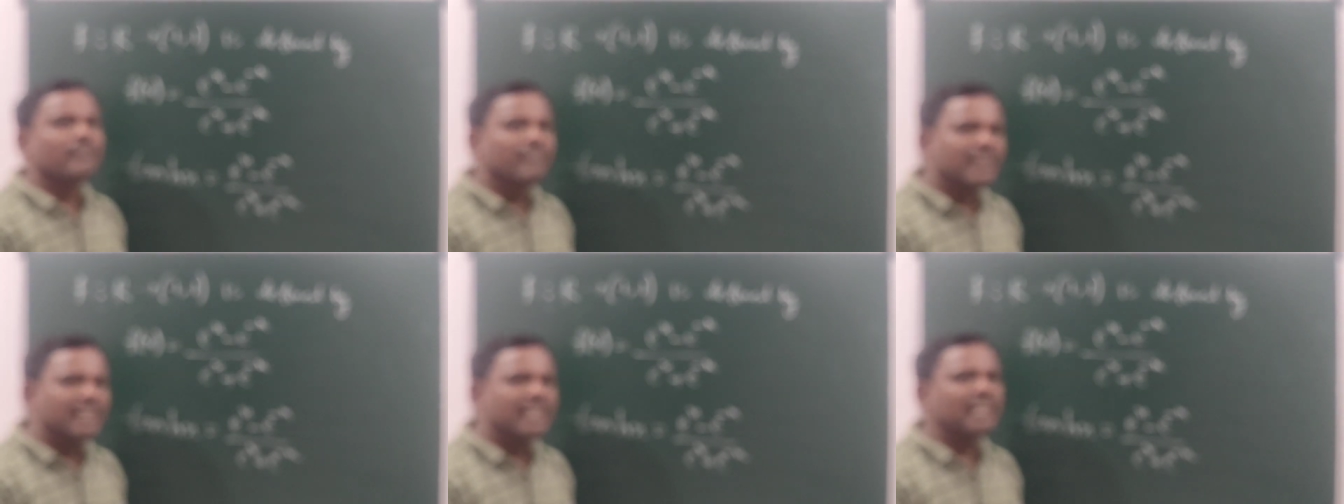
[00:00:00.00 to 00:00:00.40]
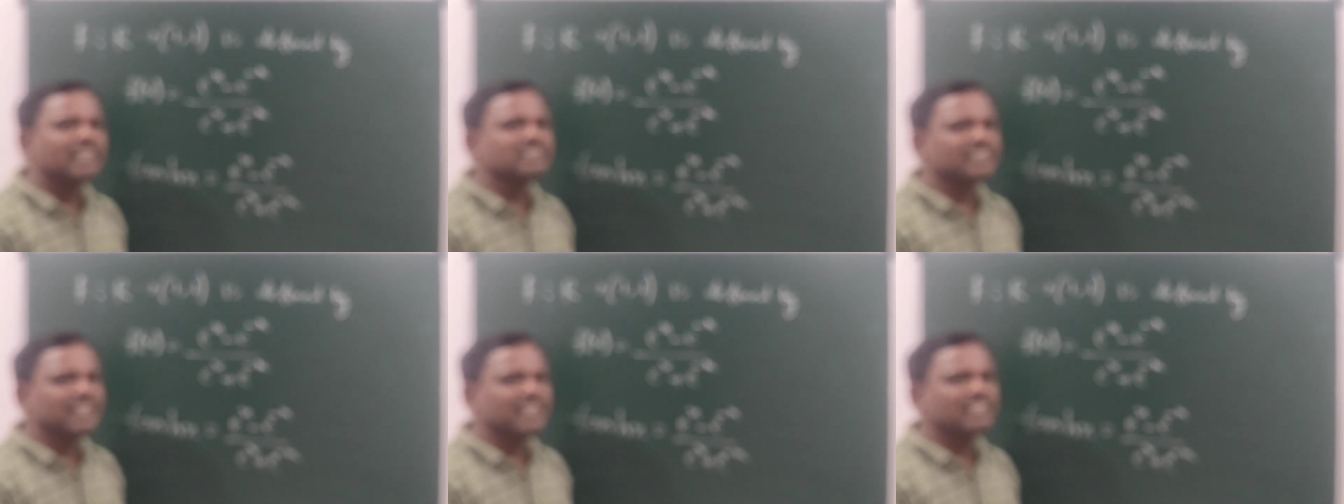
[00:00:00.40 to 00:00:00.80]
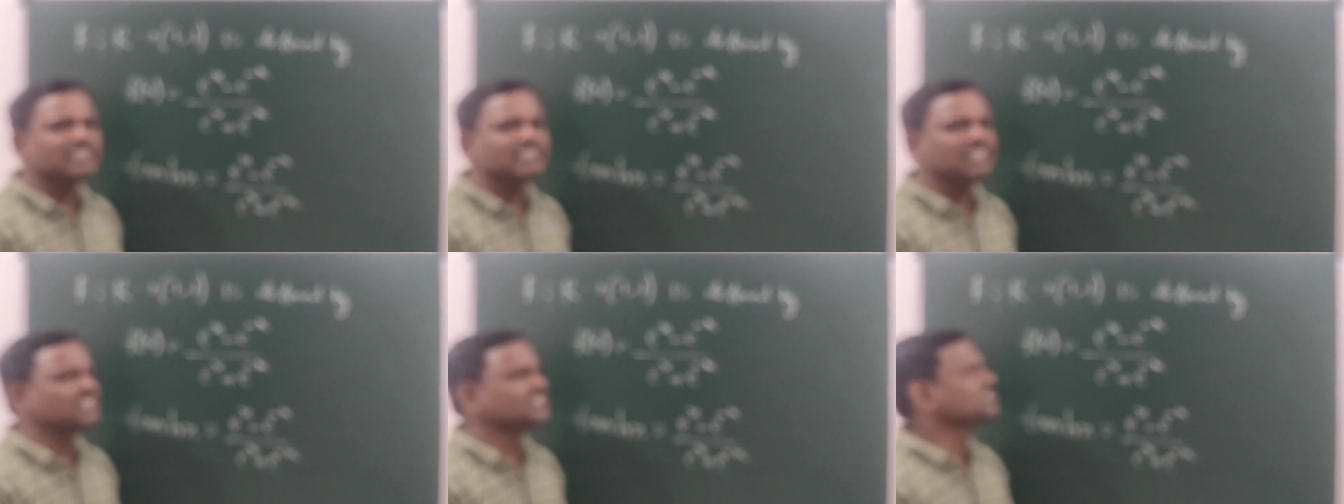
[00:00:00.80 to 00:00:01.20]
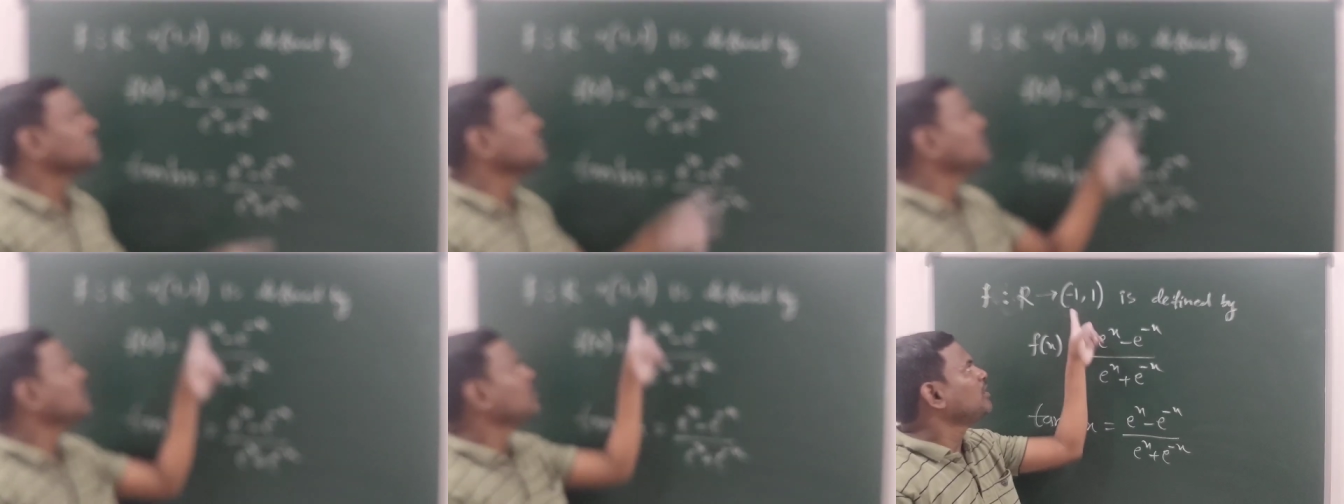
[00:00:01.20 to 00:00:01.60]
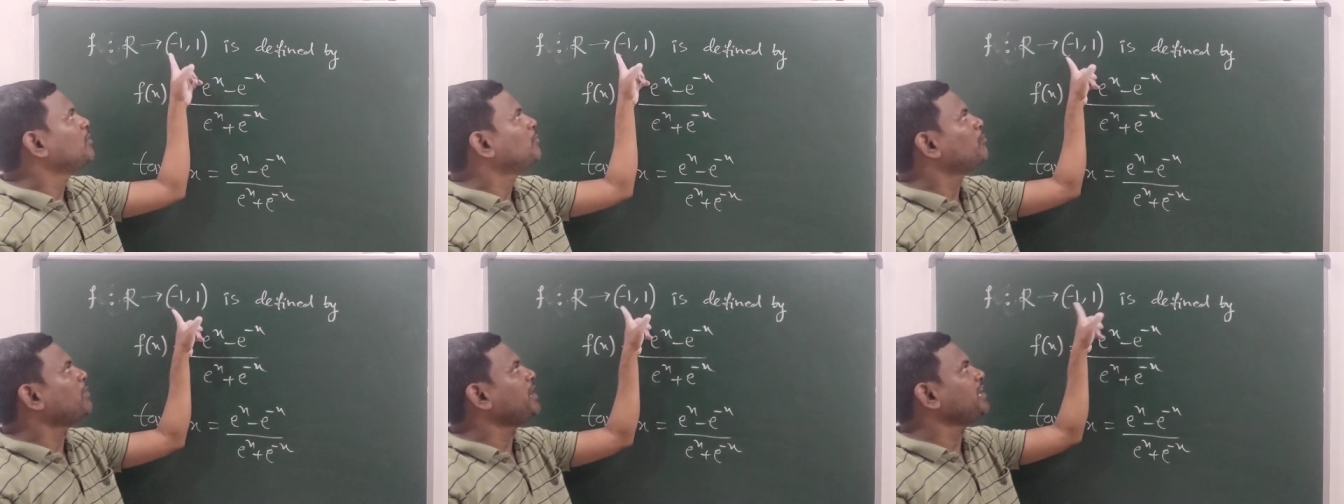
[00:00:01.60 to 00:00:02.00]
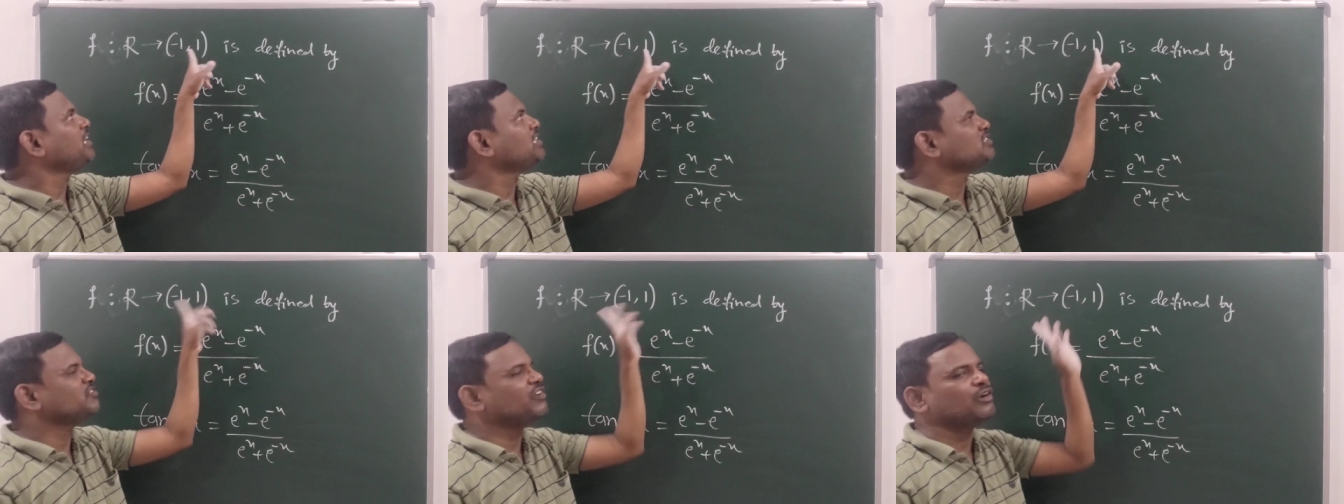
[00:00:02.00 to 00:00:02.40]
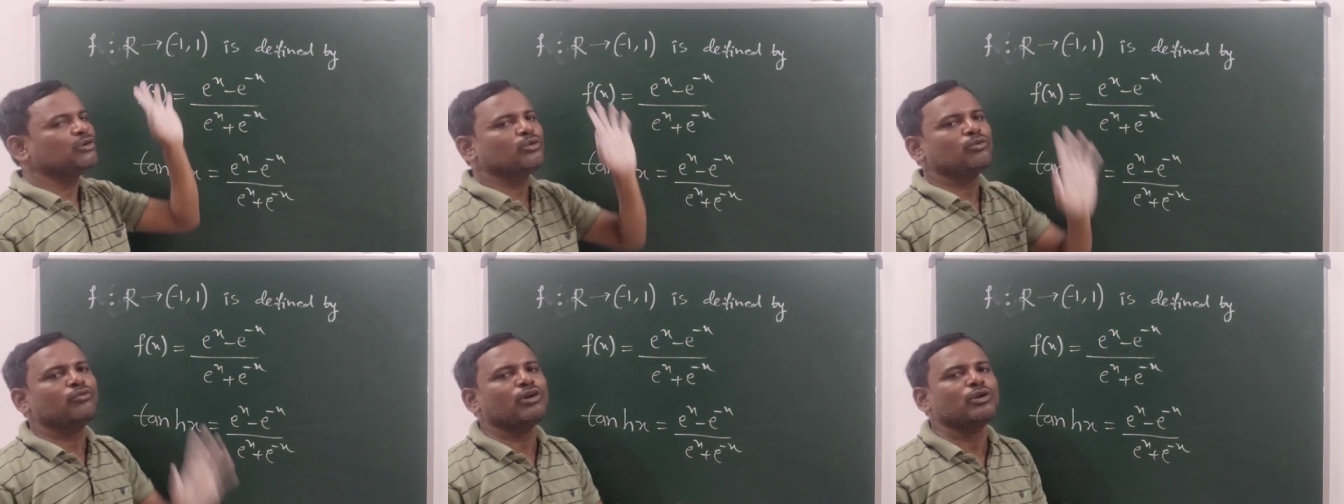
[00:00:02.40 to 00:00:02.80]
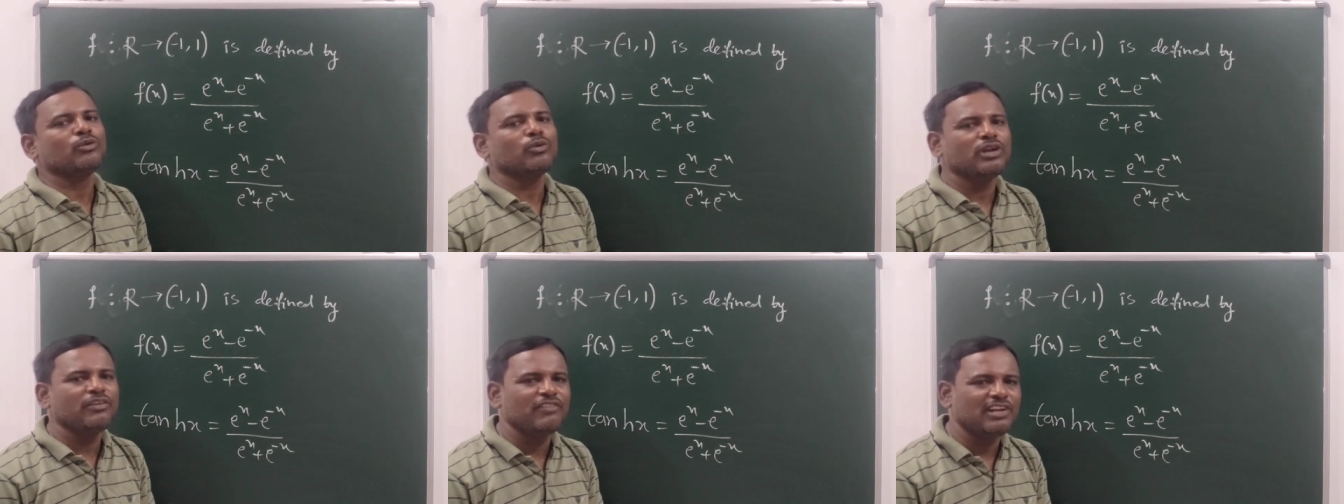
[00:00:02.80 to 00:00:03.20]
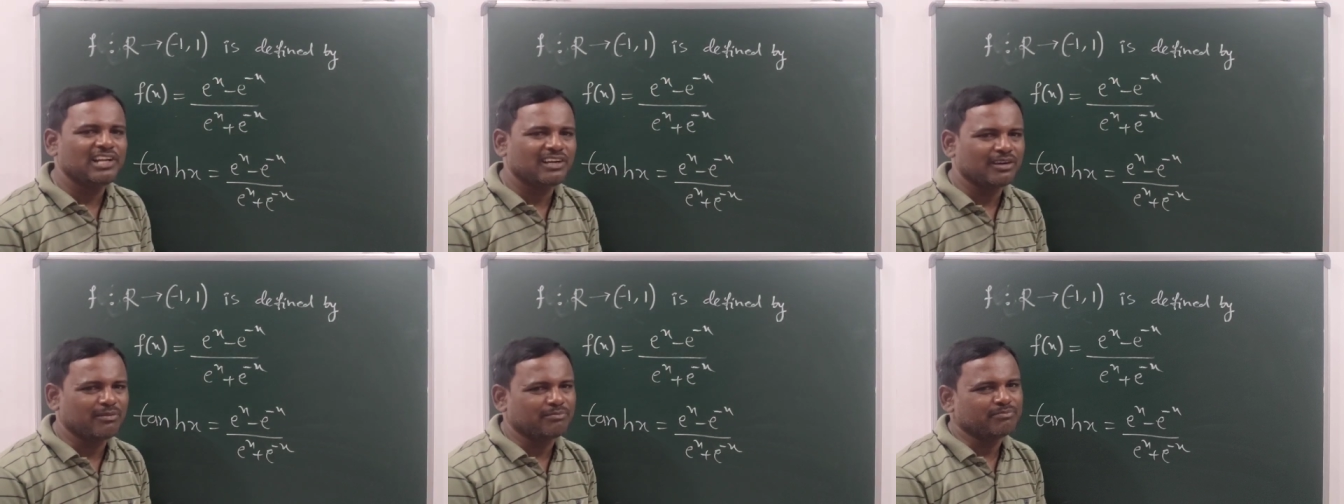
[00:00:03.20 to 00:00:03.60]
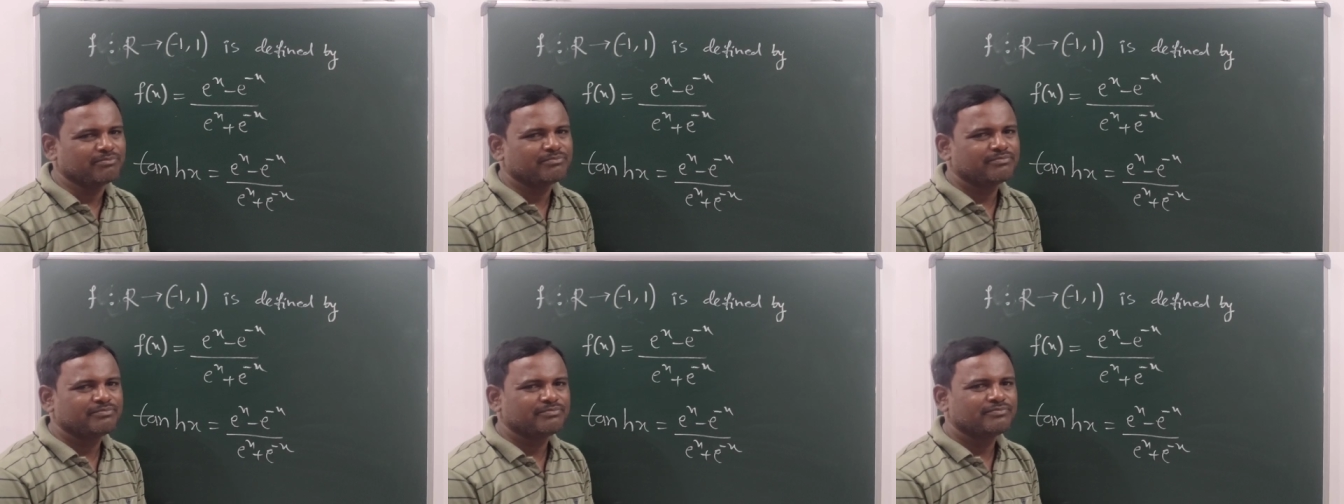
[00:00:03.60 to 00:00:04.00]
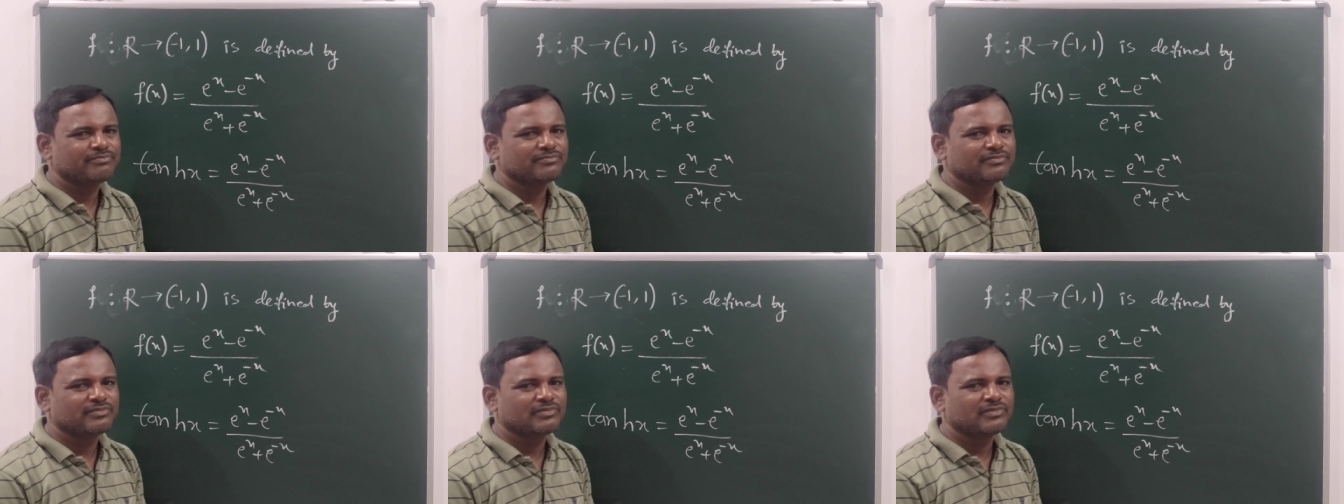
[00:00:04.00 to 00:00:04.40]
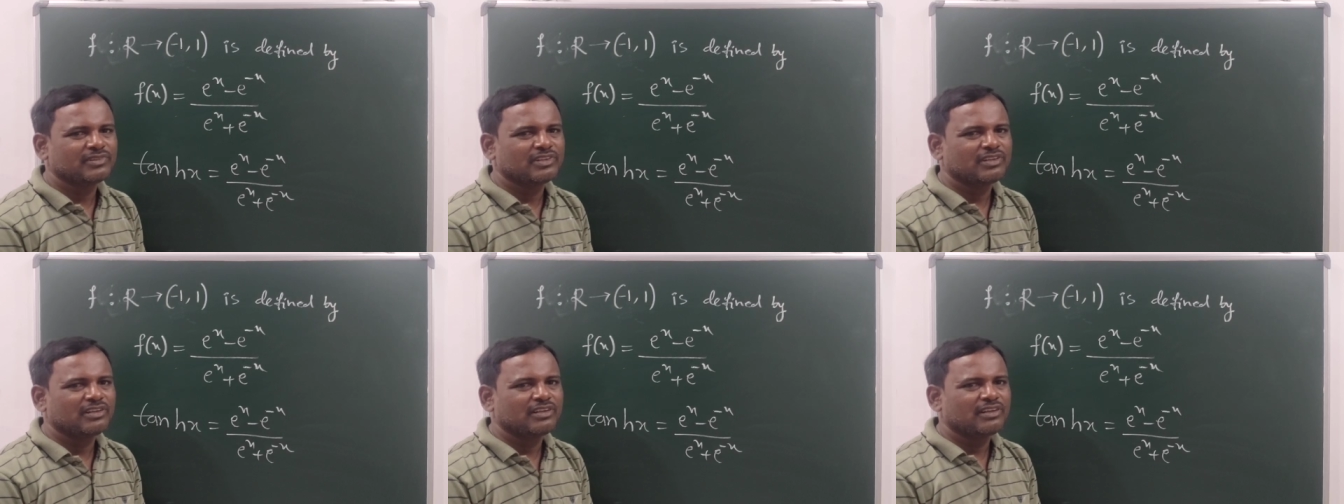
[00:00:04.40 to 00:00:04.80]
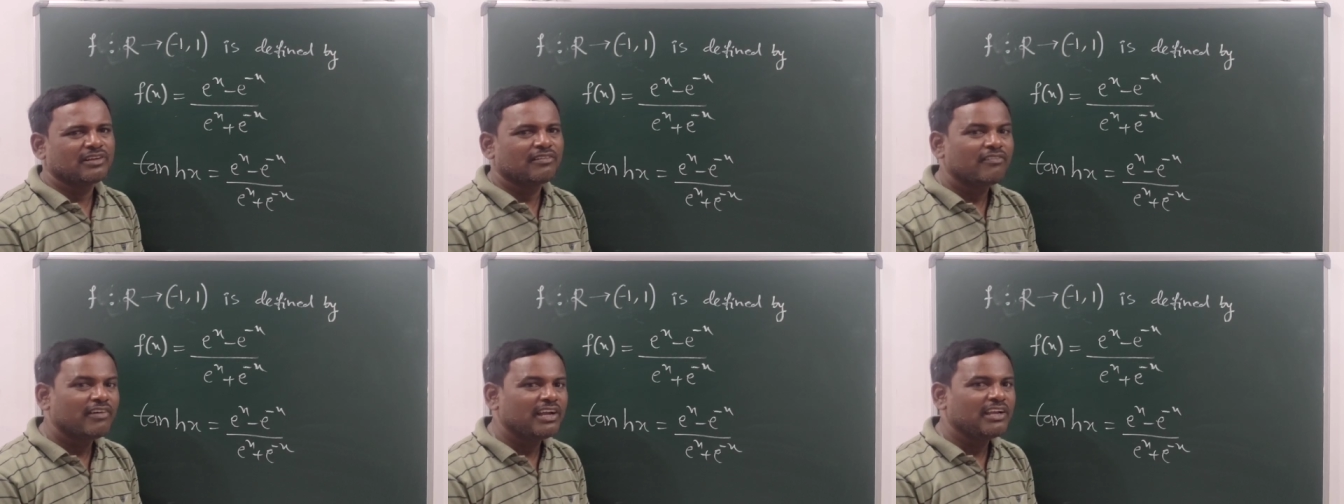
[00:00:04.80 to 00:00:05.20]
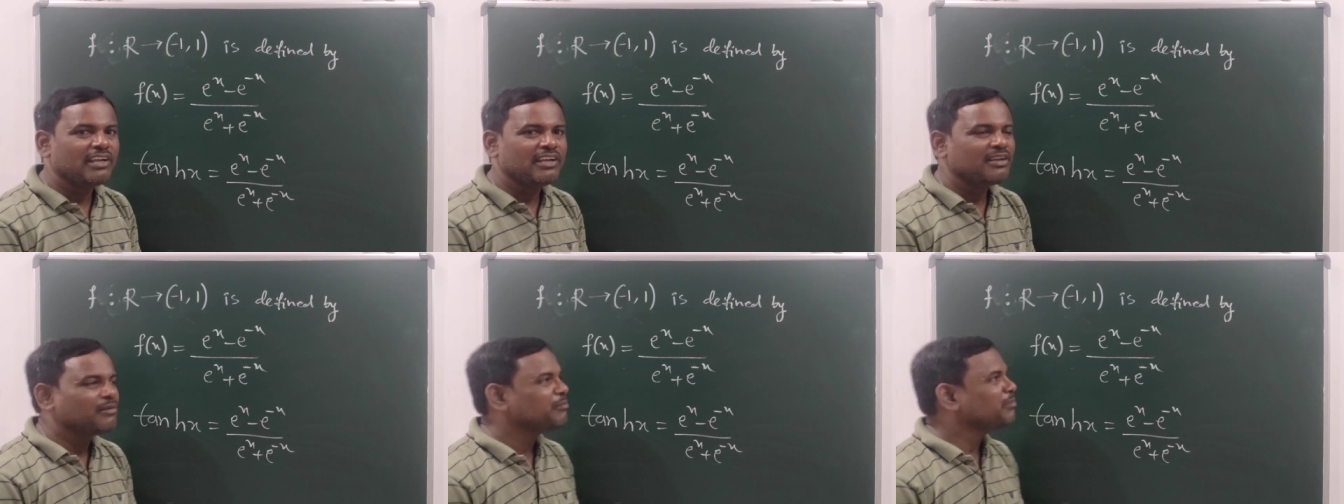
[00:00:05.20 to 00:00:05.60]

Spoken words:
whereas range is -1 to 1 only will come. Why?